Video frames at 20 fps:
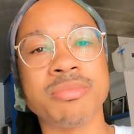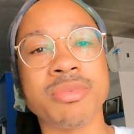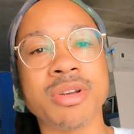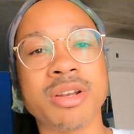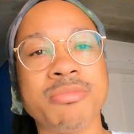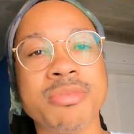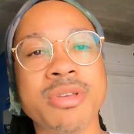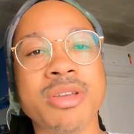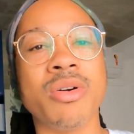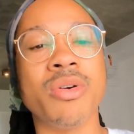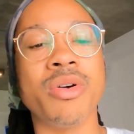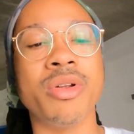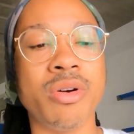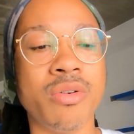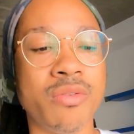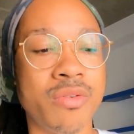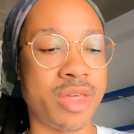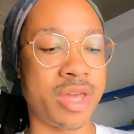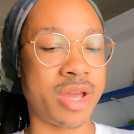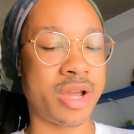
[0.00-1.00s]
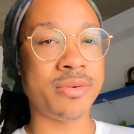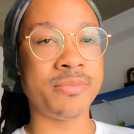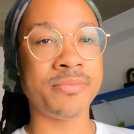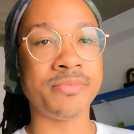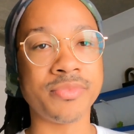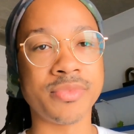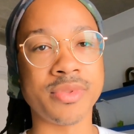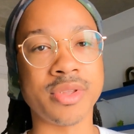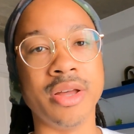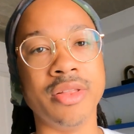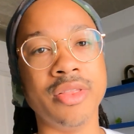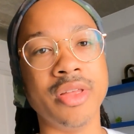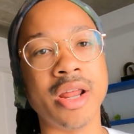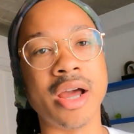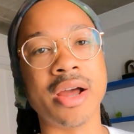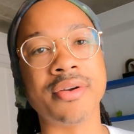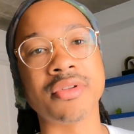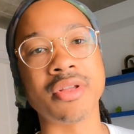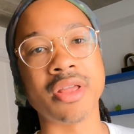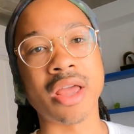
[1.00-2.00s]
I'm gonna be going over there. And then
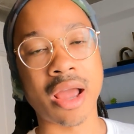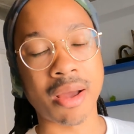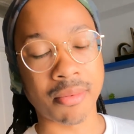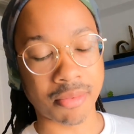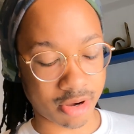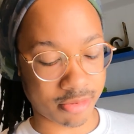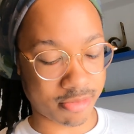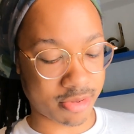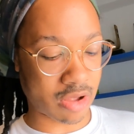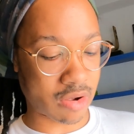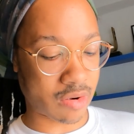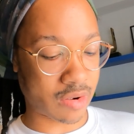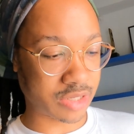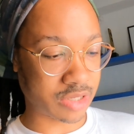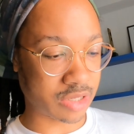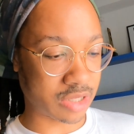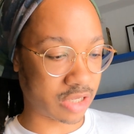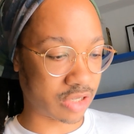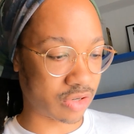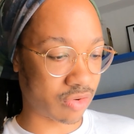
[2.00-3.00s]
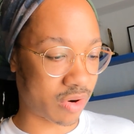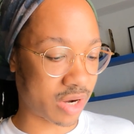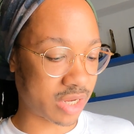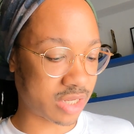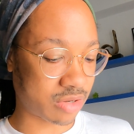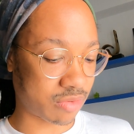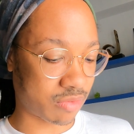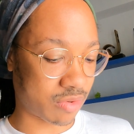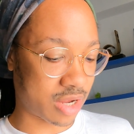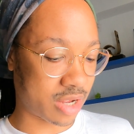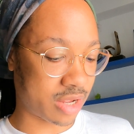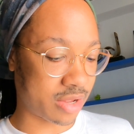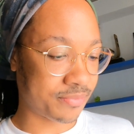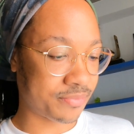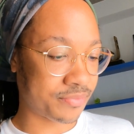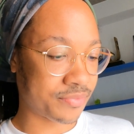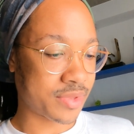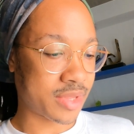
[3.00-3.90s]
after that, I'm gonna be going to this restaurant.